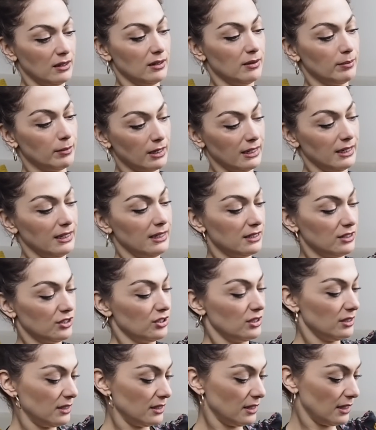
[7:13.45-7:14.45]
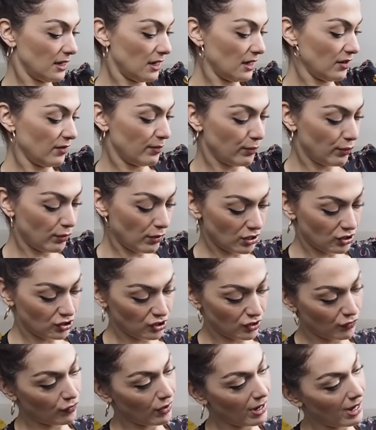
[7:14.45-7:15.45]
might need to just kind of brush
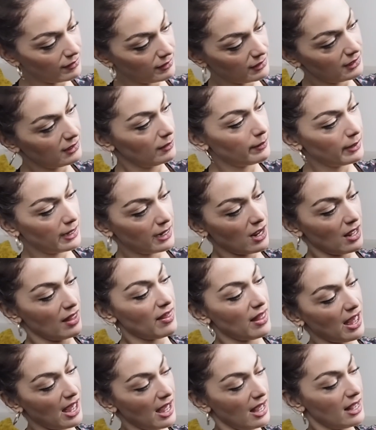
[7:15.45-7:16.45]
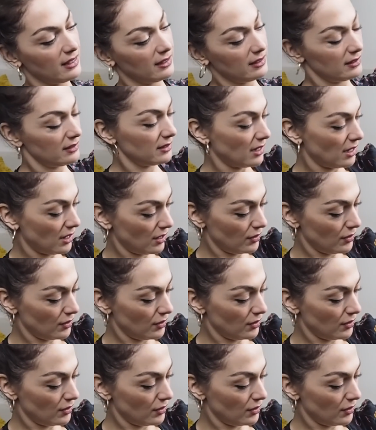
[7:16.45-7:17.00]
it around a little bit like that, so